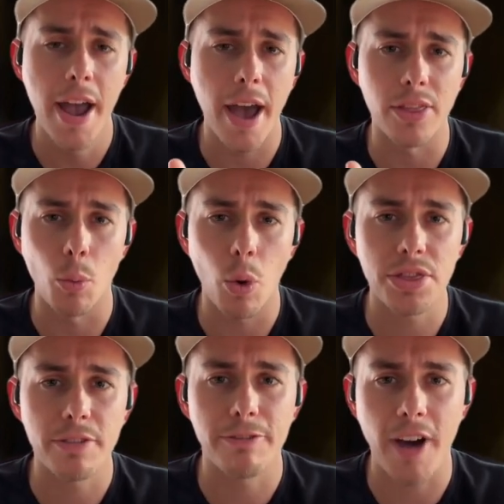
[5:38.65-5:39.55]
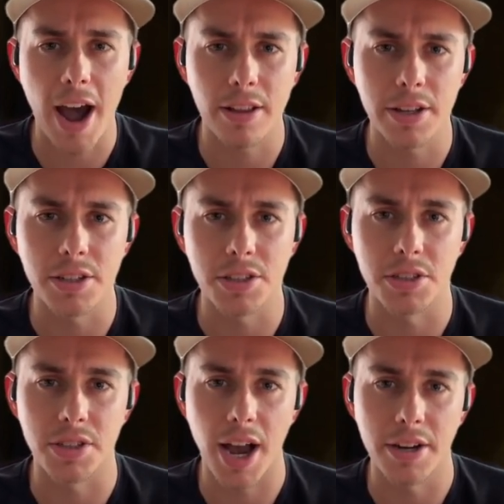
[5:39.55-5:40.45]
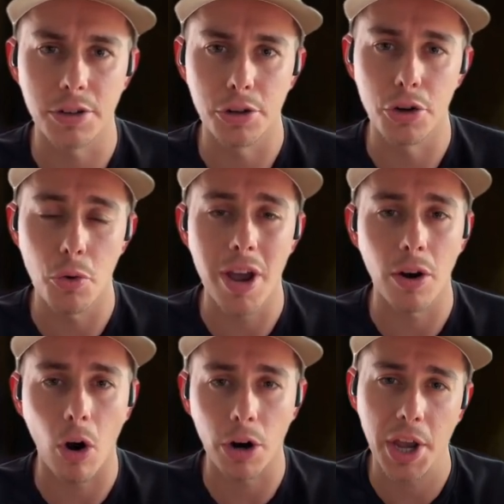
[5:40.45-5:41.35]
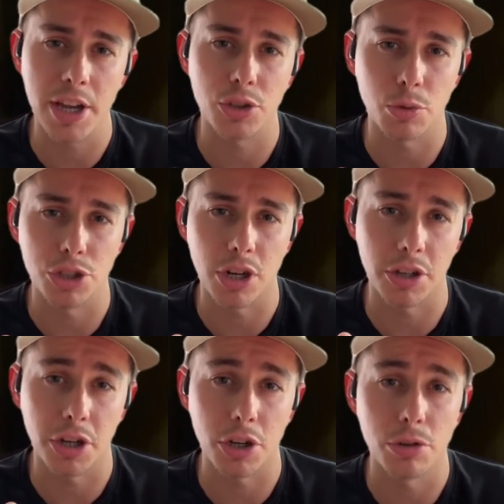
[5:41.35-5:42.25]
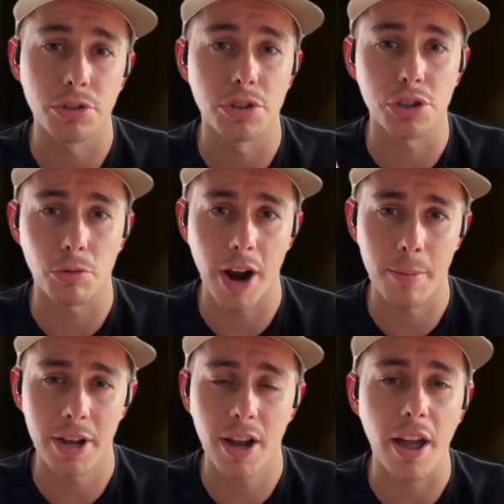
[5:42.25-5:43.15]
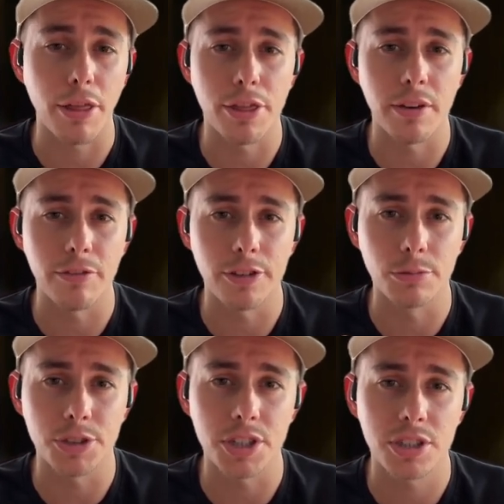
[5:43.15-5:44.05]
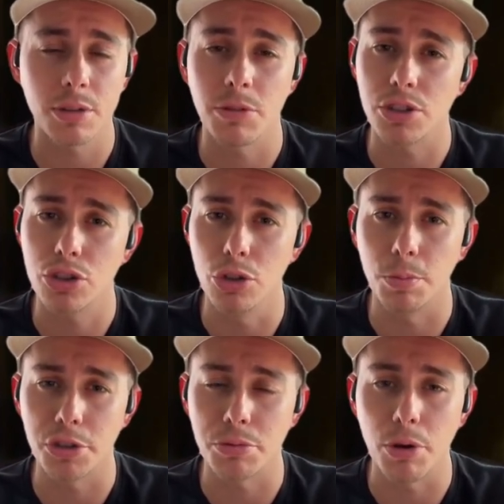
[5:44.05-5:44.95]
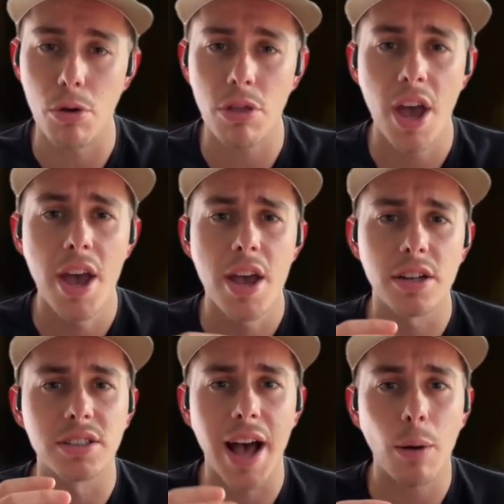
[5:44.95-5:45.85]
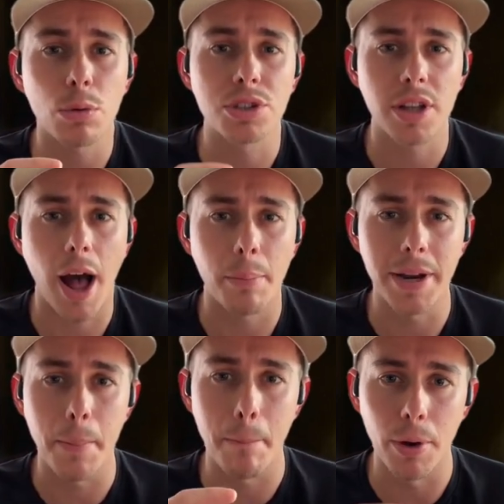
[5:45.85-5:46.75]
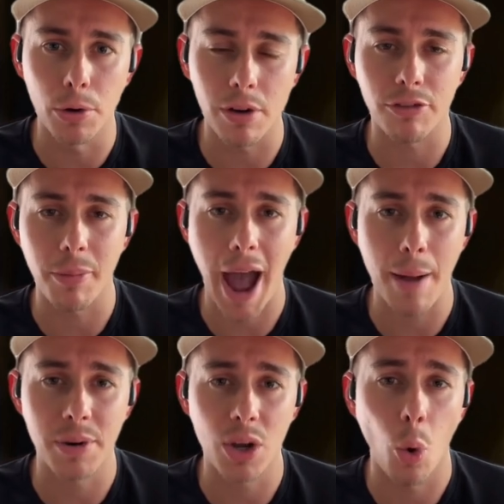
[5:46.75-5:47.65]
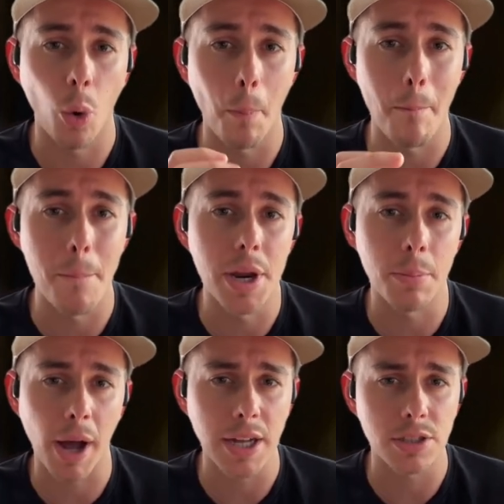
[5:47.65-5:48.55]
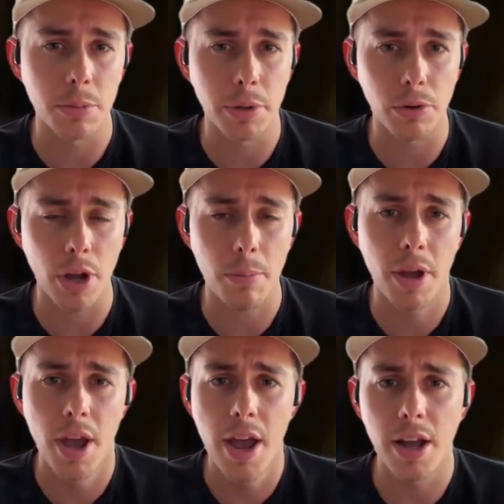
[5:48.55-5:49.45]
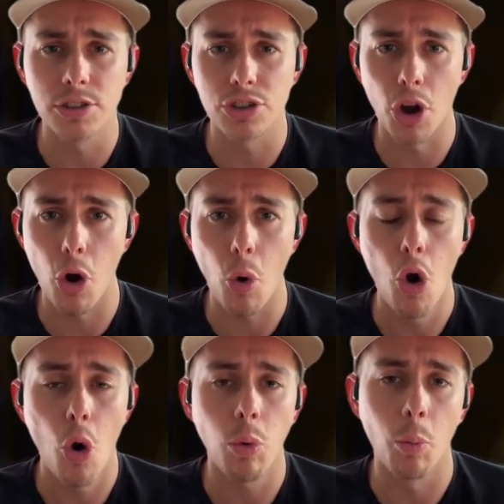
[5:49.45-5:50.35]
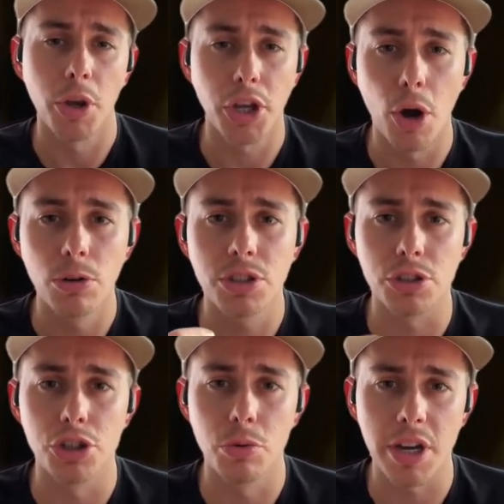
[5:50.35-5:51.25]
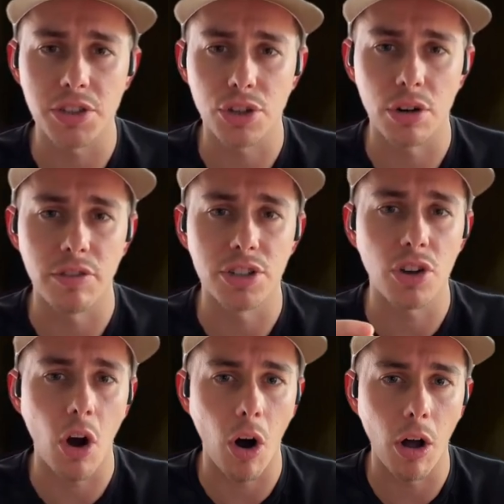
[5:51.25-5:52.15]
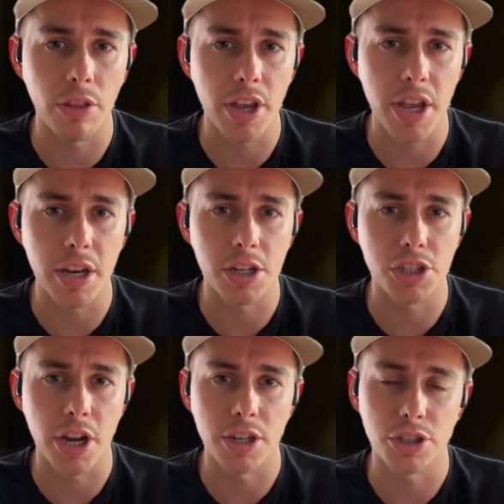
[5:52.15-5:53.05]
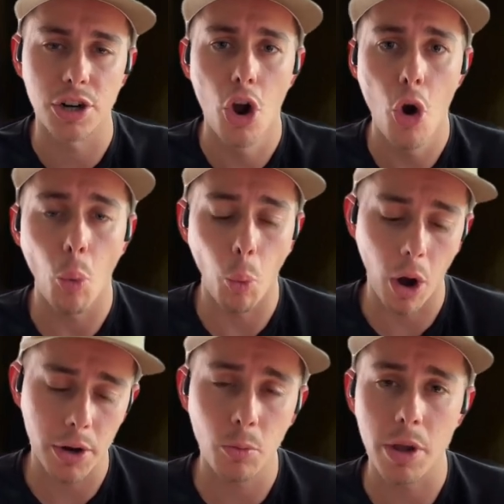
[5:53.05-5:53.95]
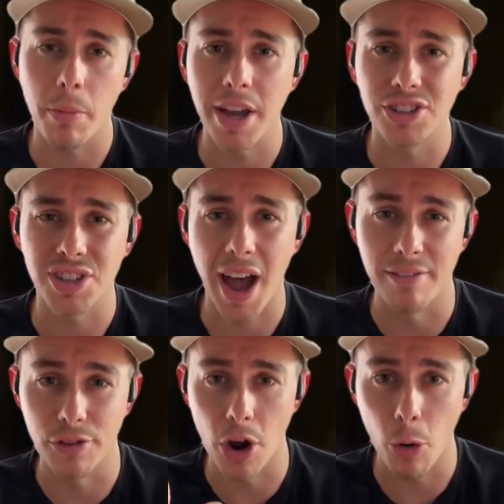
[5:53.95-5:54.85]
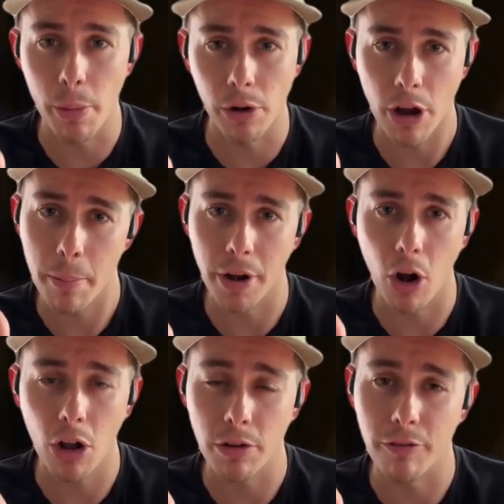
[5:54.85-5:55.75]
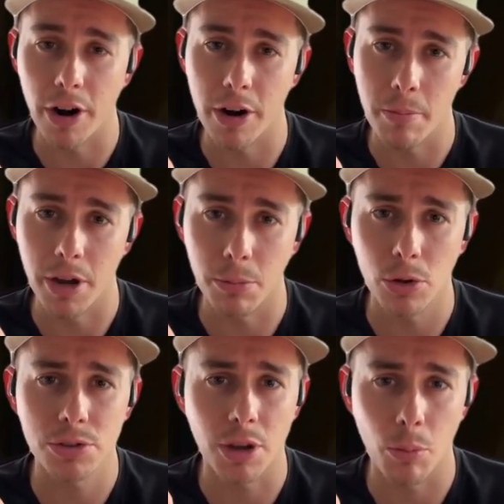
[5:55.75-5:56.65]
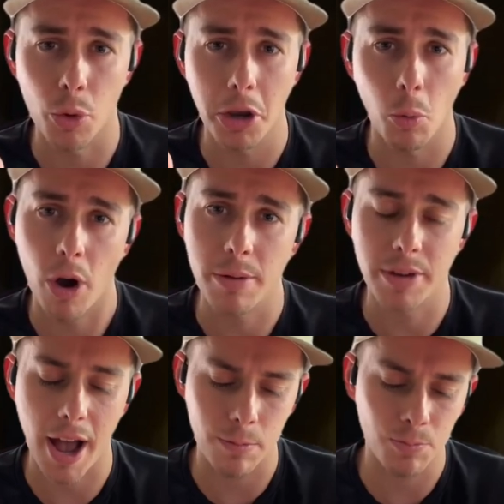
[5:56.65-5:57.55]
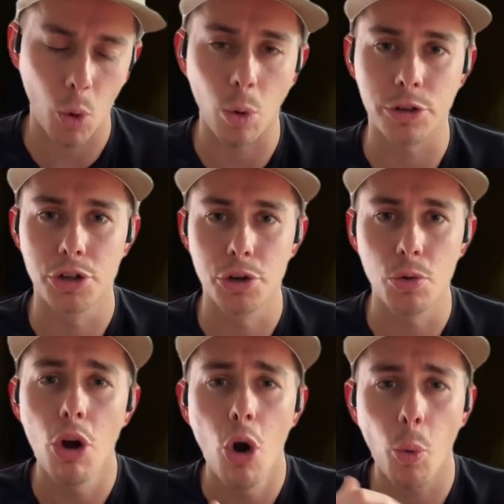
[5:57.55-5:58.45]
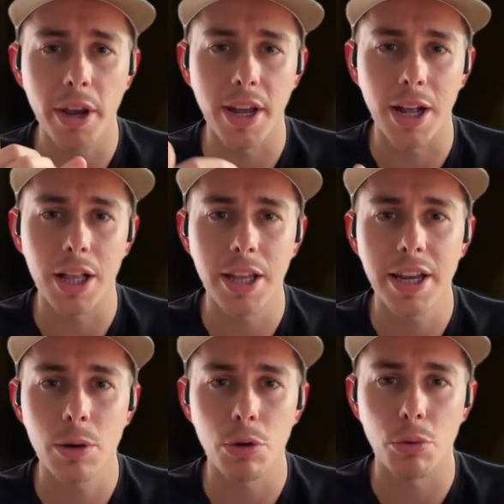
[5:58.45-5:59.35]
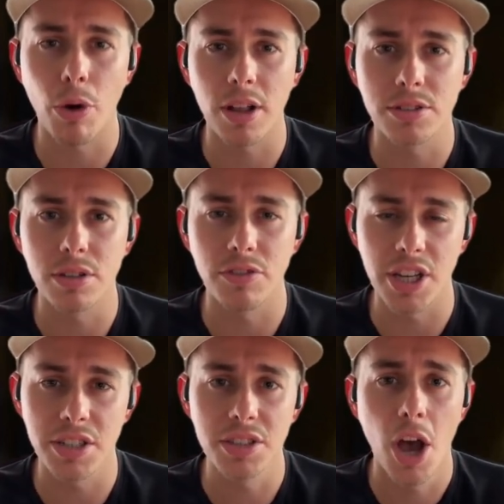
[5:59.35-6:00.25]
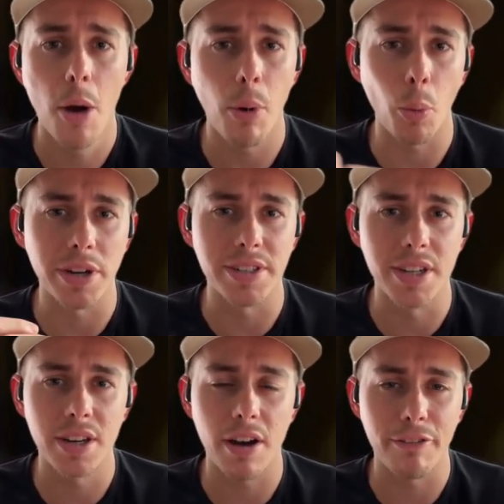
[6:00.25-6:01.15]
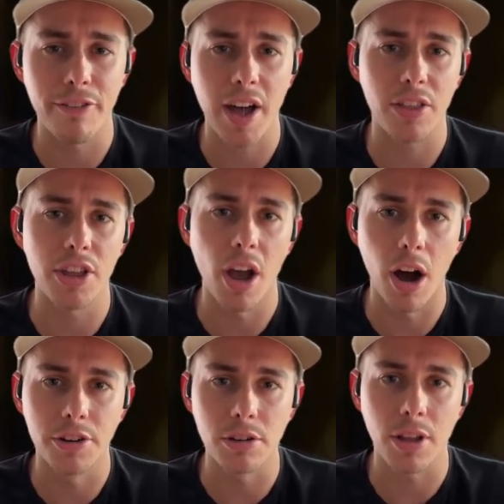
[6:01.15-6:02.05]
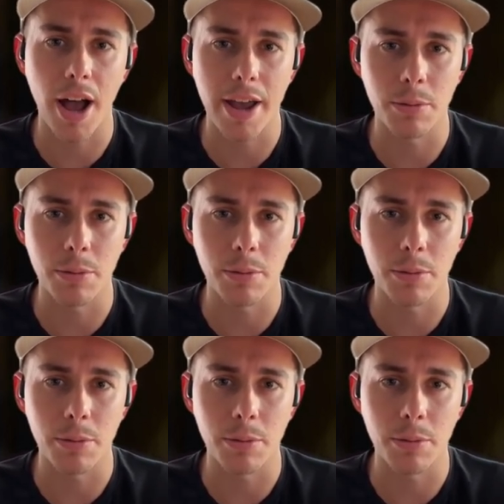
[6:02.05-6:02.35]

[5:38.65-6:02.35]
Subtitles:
And then what the fouling is designed to do, in our case, we're generally going to use a ceramic, a thin film system that's super smooth, is that will stop any buildup from happening or minimize the buildup. And so when we go to do a service on the heat exchanger, one, we may just have no buildup at all or very minimal, something we can wipe down, or two, we can clean it with relative ease, but we didn't affect the underlying